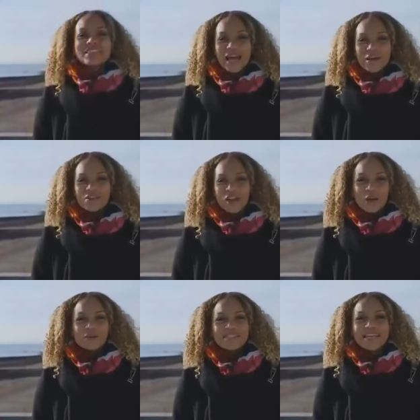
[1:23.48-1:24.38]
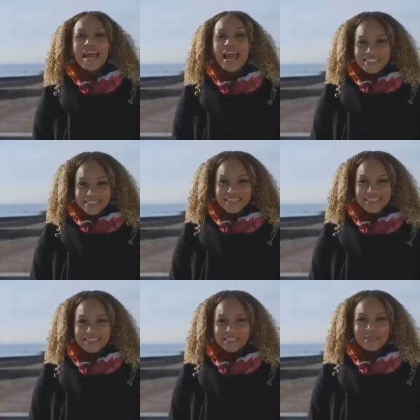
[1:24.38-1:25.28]
the south coast in
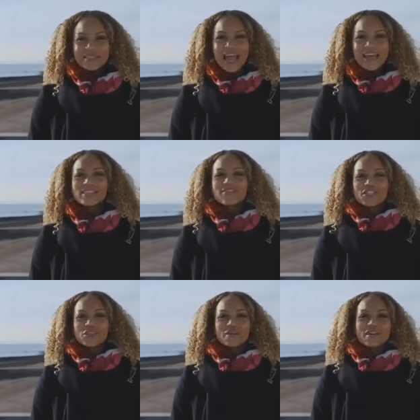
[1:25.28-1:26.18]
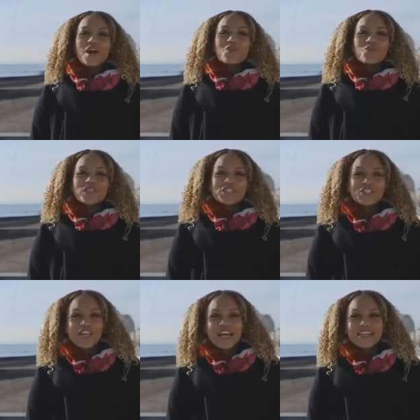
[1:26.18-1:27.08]
Hastings to meet ex-fisherman
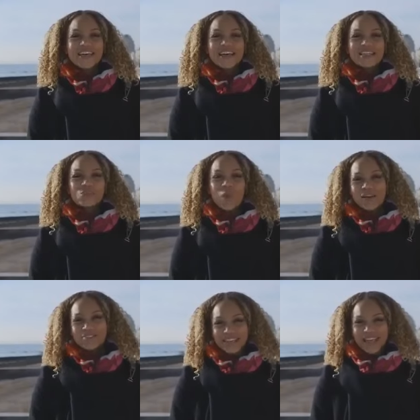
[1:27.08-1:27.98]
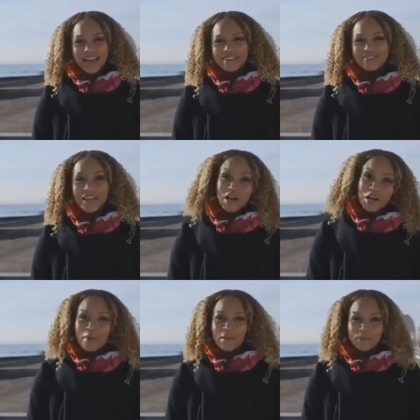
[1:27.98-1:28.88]
Richard Chandler and his wife Claire.
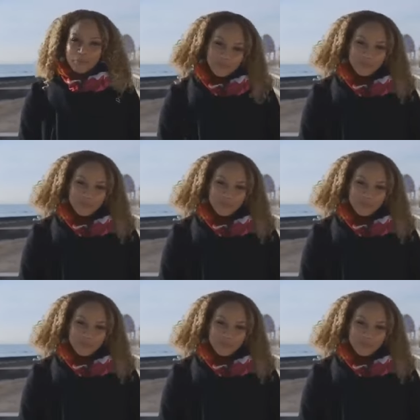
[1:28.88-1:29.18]
Come on.